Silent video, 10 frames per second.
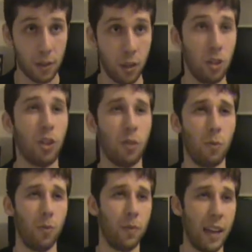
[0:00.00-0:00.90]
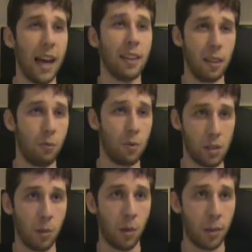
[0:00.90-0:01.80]

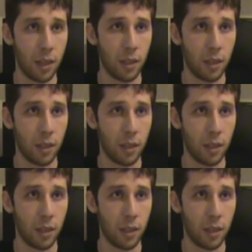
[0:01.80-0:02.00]
the moment that